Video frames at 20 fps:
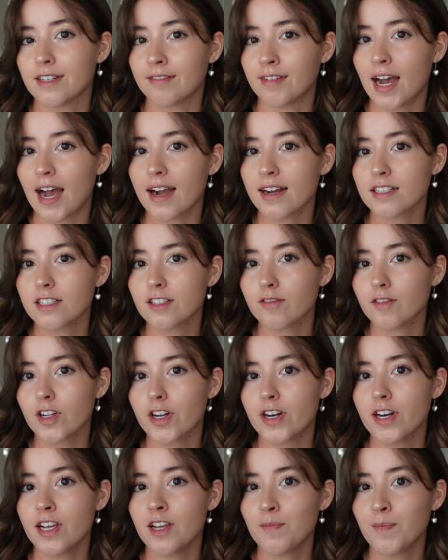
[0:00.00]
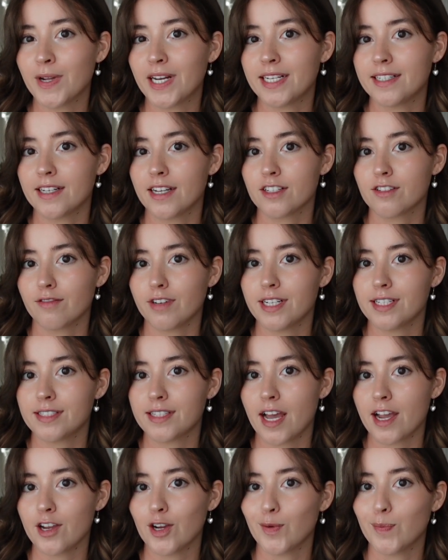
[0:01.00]
of active learning, but it does
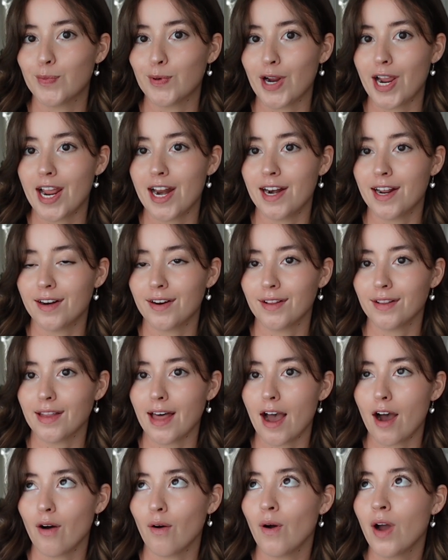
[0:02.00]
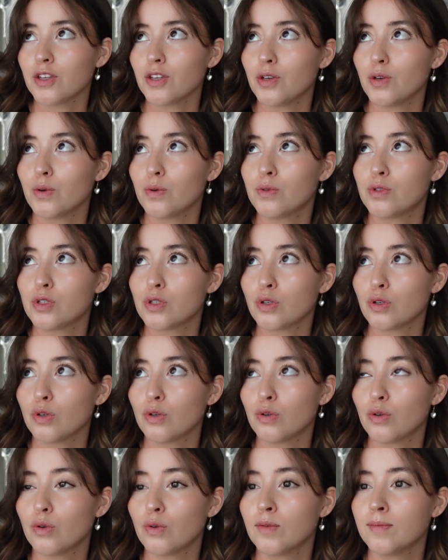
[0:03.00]
reset your brain and allow you
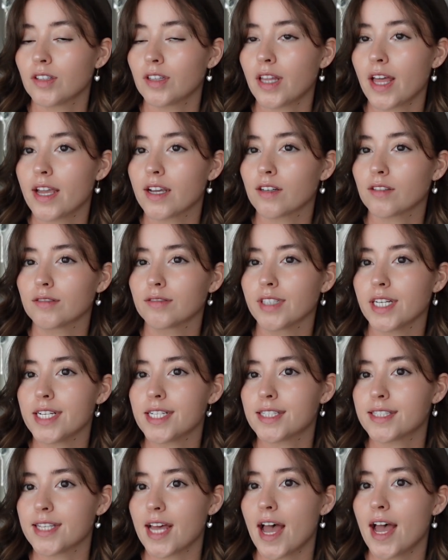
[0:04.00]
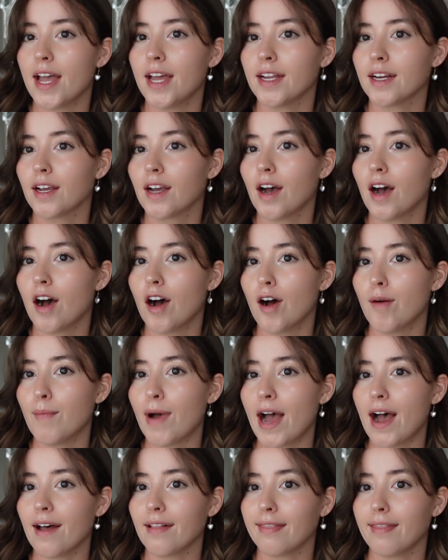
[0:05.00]
to like reset and come
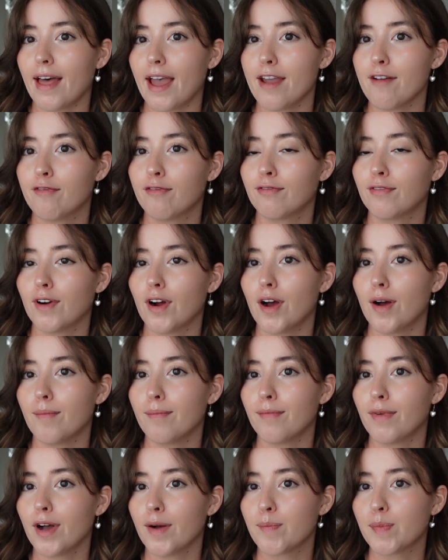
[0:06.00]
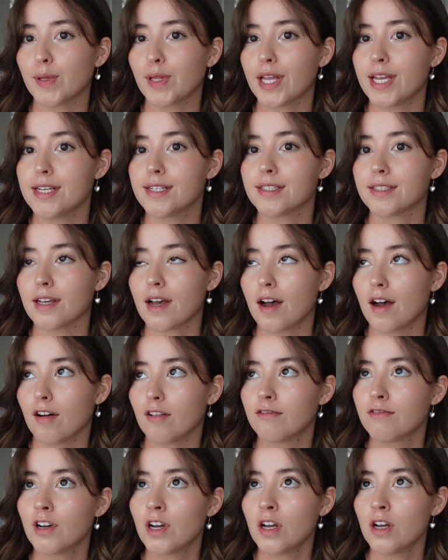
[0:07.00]
at life from a place
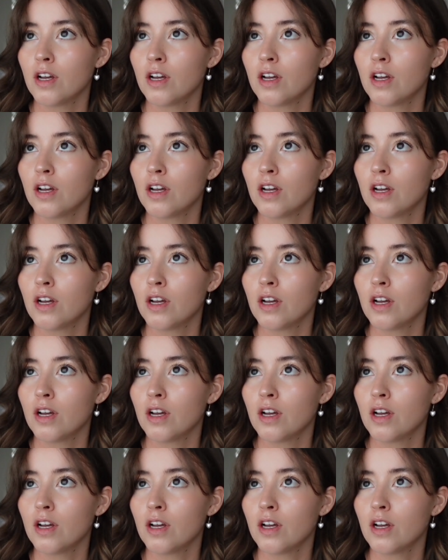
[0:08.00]
of